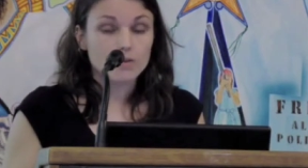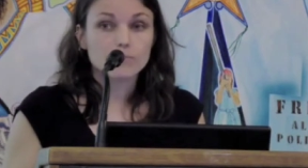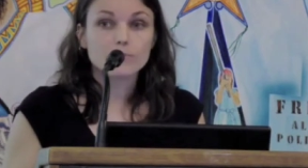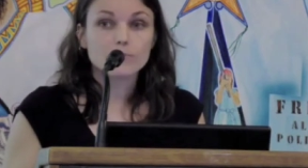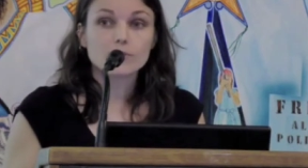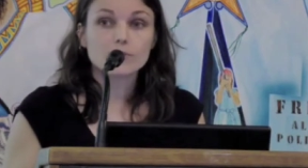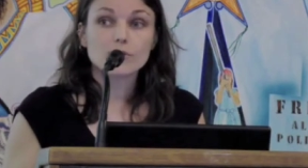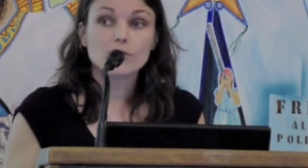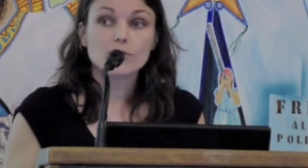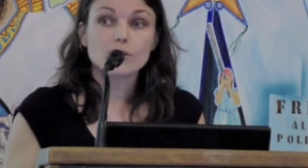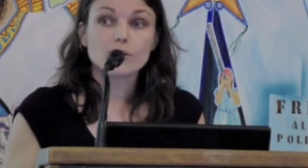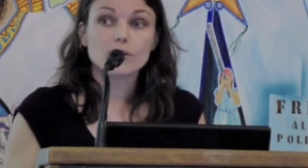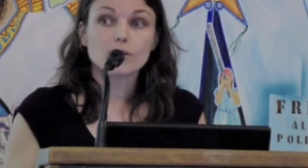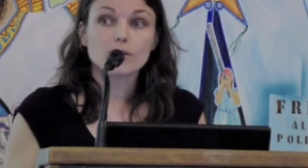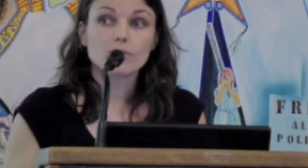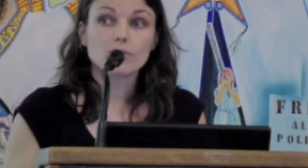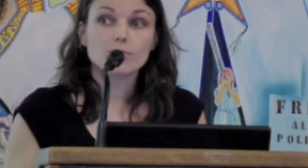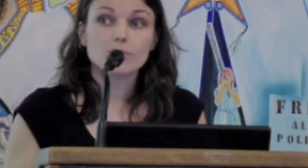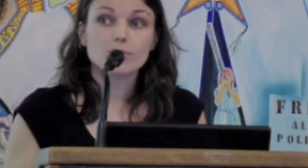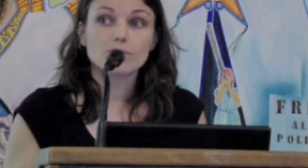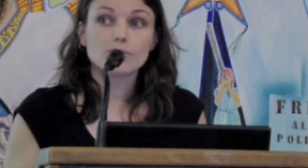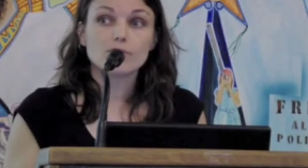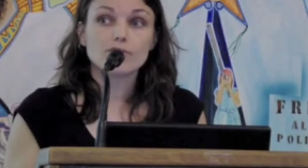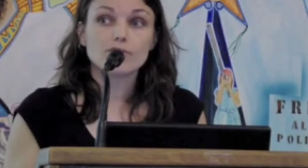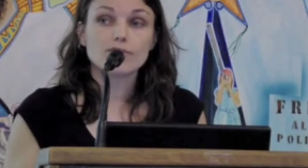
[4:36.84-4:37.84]
So the
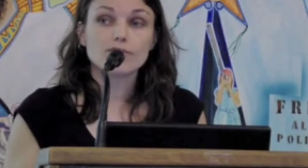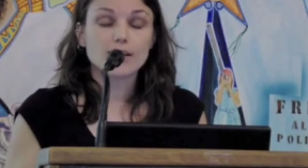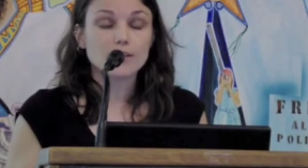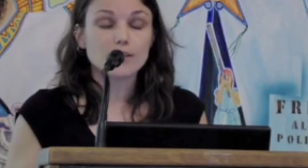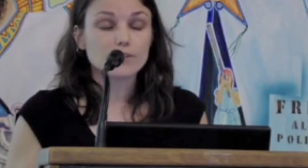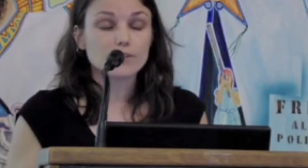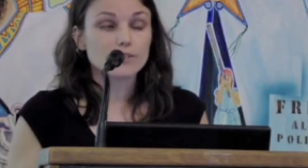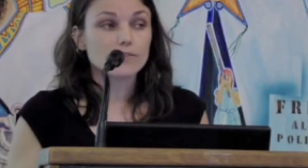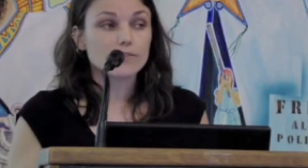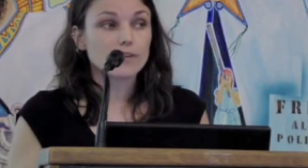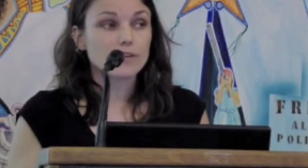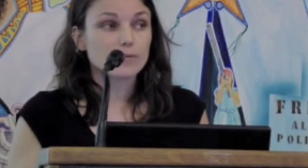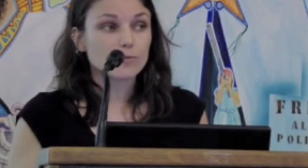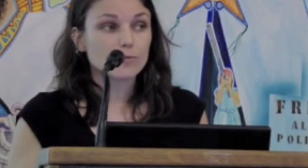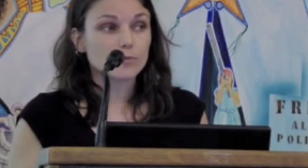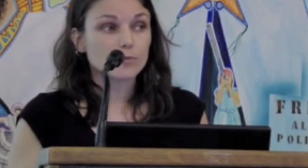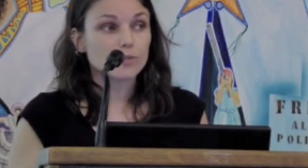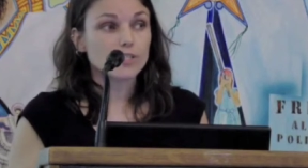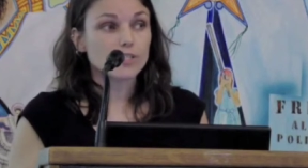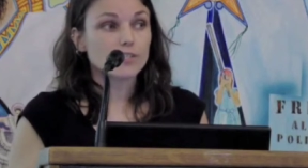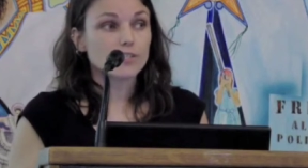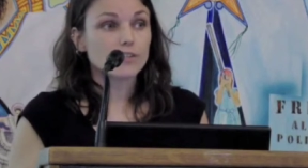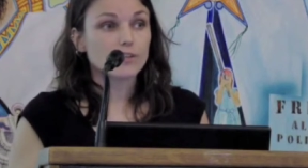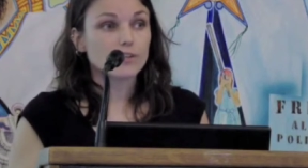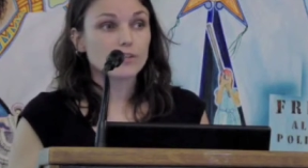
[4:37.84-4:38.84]
defenders of animal
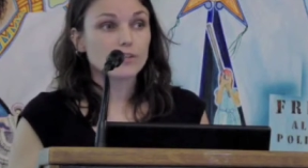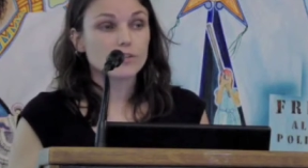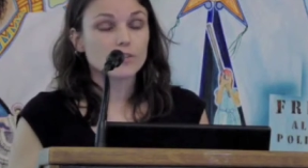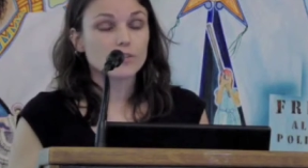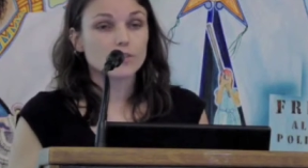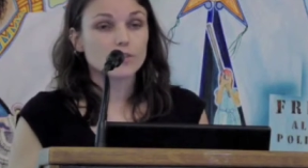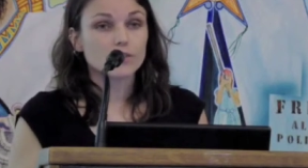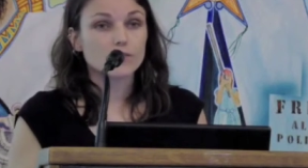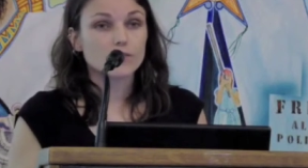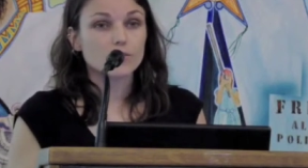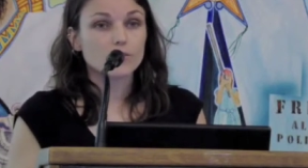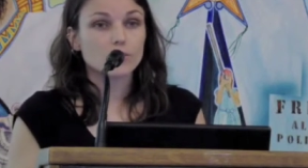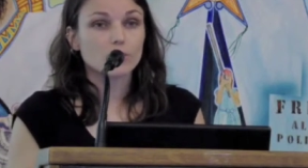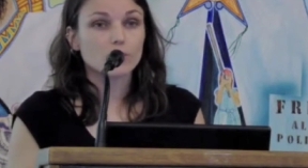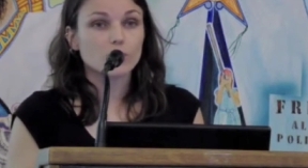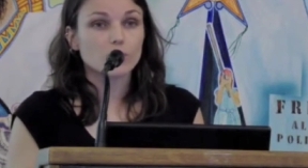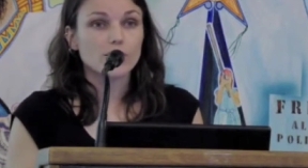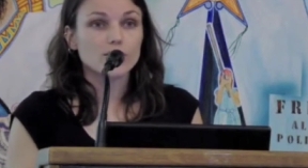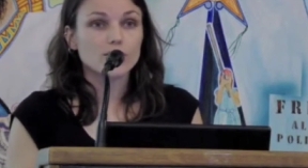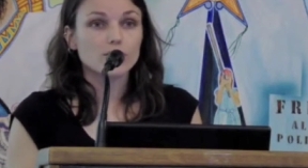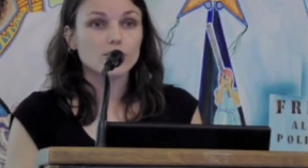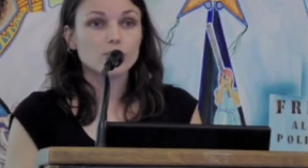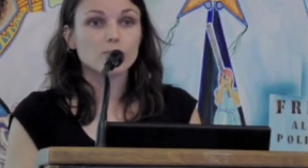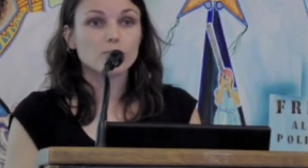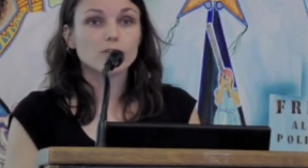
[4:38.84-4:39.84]
research want
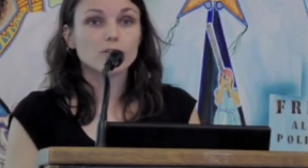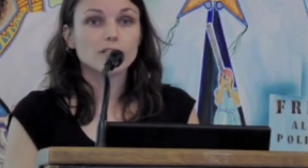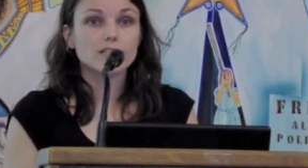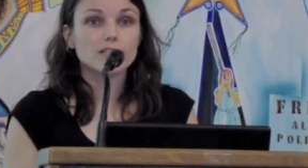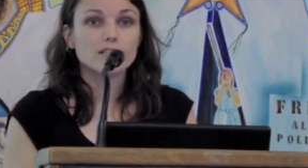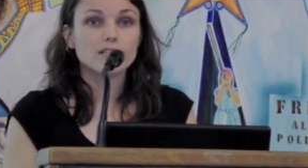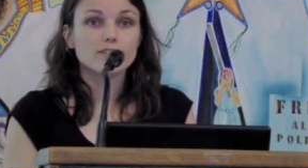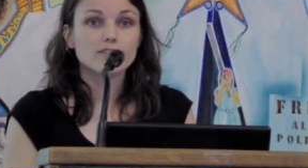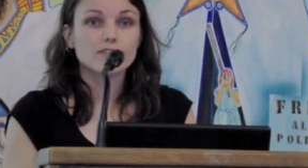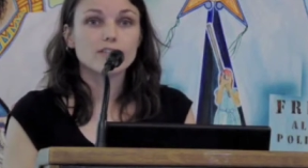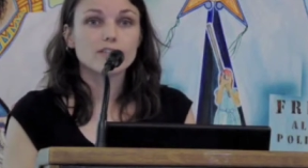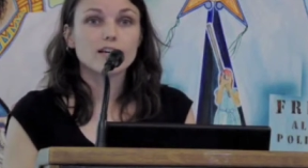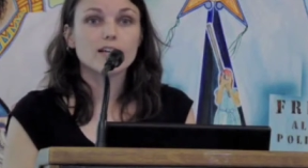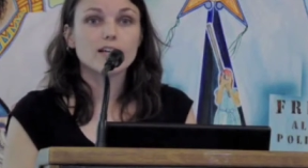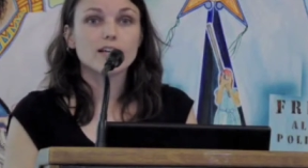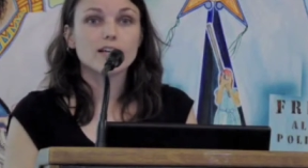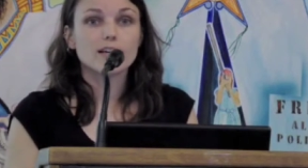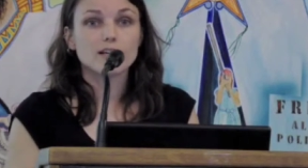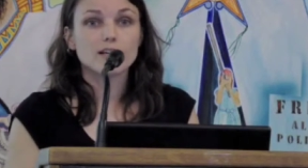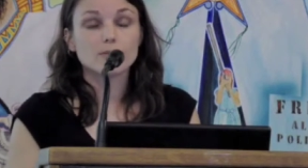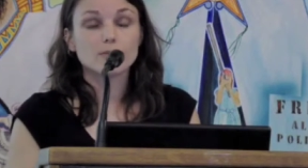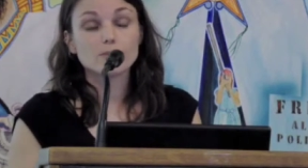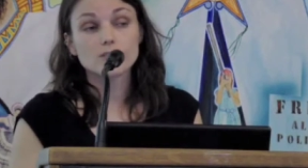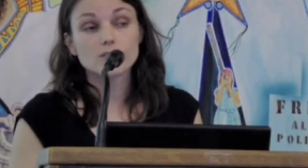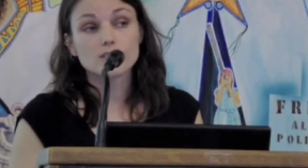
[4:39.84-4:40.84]
you to believe that
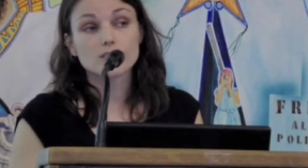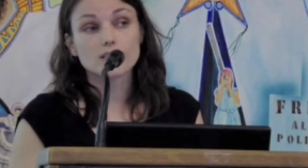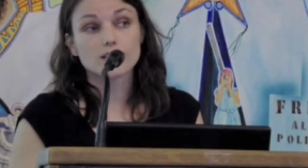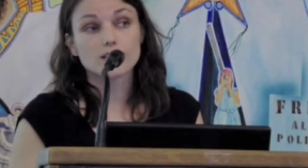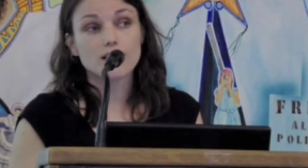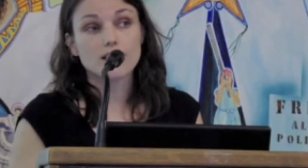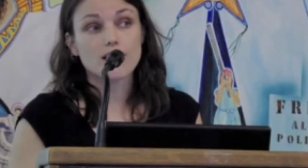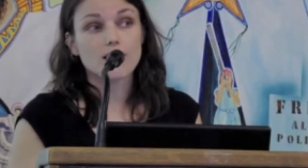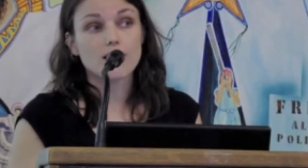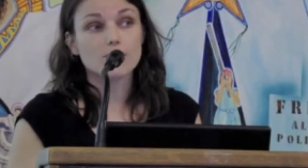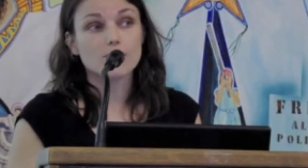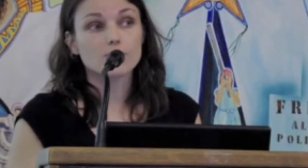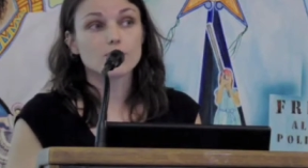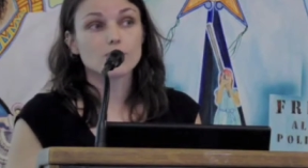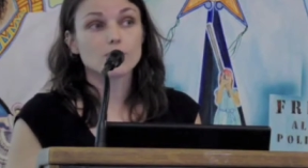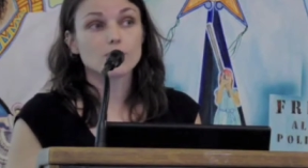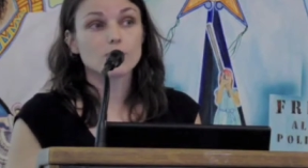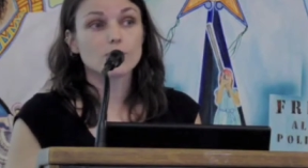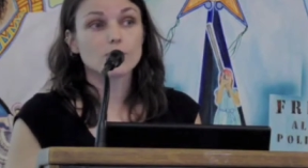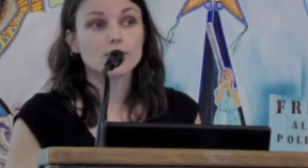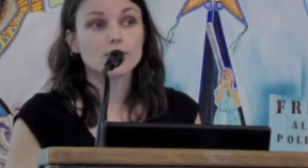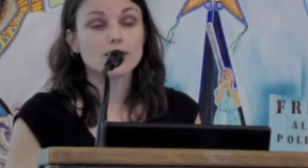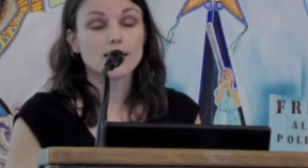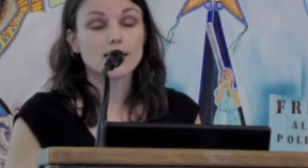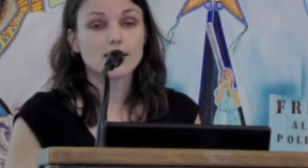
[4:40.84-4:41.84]
animals in labs are
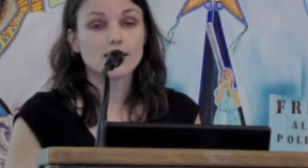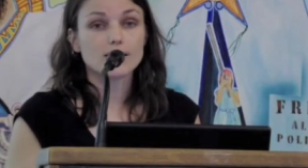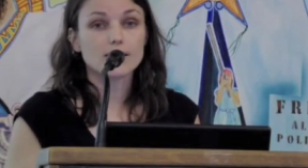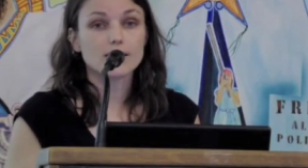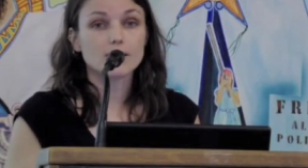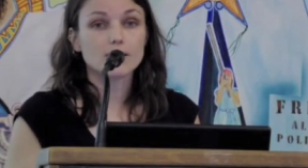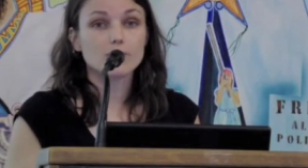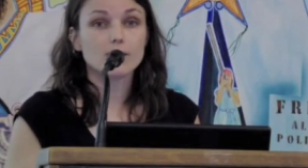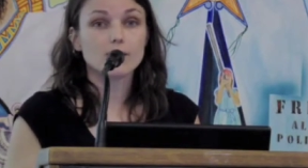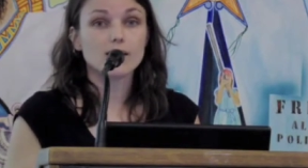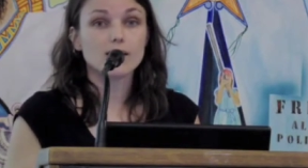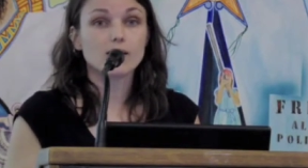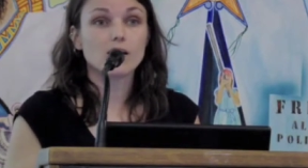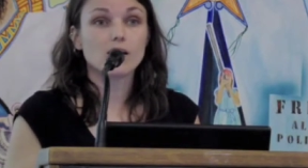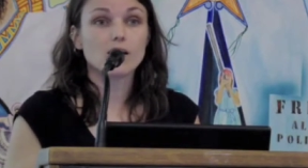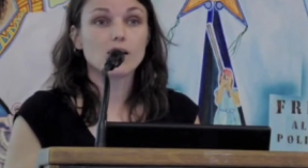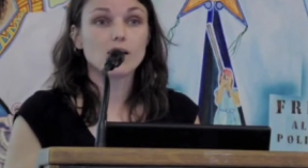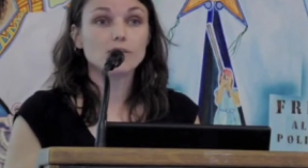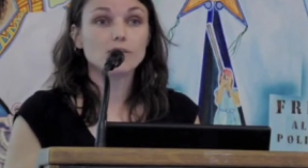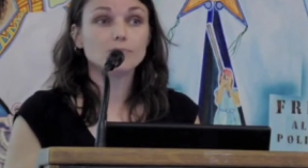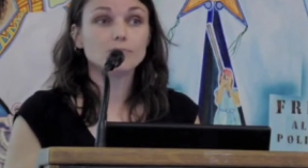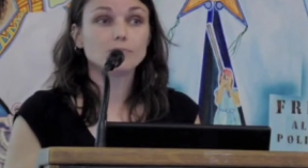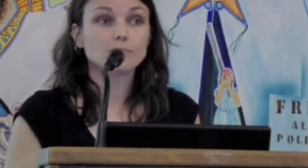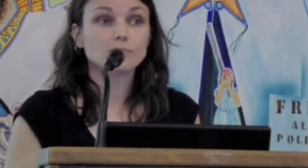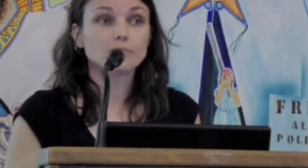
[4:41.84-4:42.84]
protected by
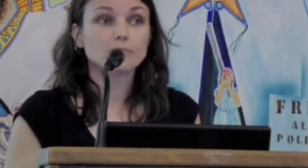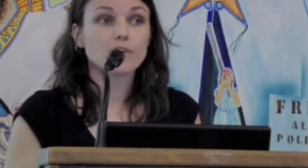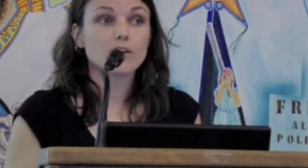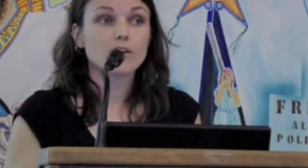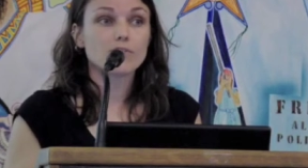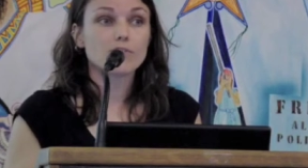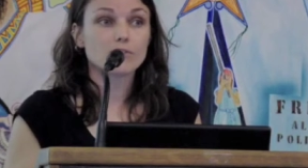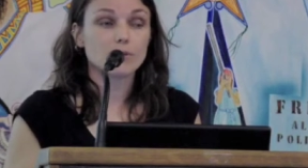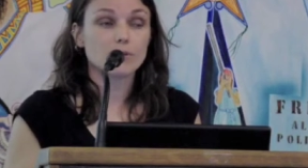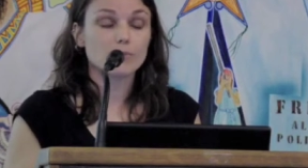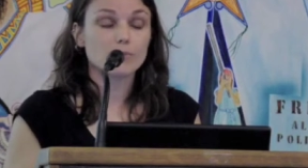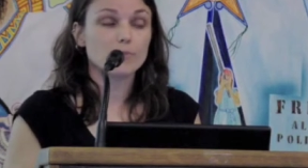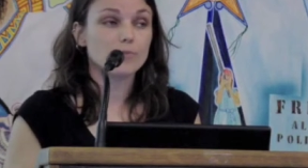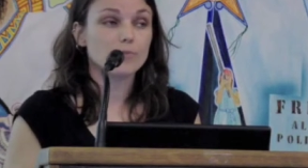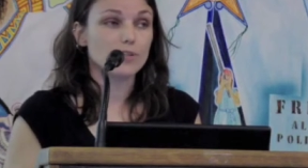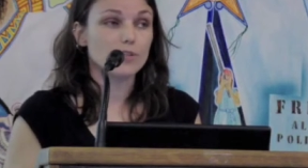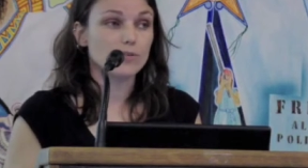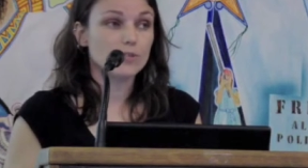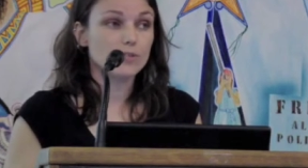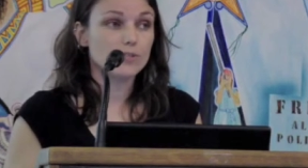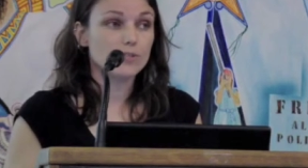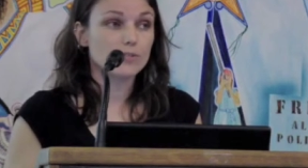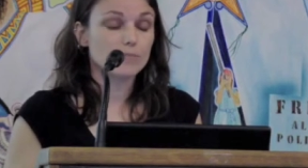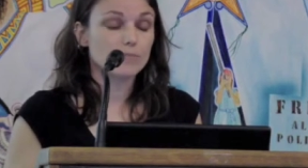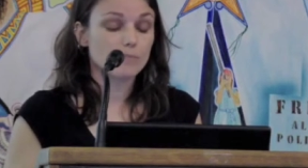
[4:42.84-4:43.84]
law from
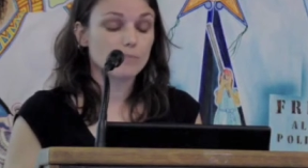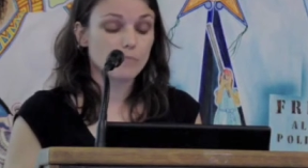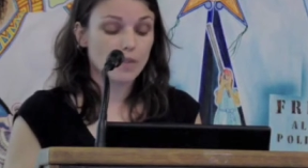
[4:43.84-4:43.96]
abuse,